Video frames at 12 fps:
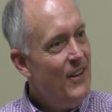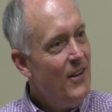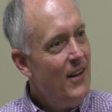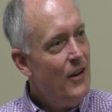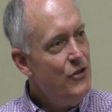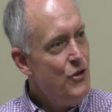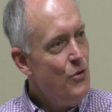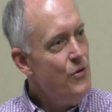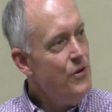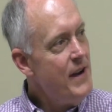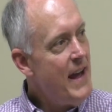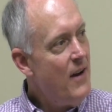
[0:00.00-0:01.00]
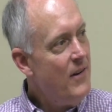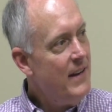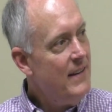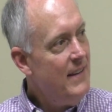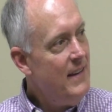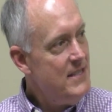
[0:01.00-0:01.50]
A junior now at
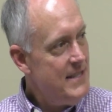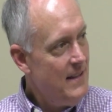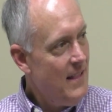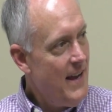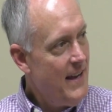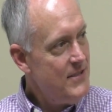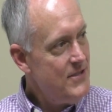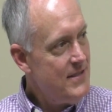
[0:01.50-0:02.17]
E C. Glass.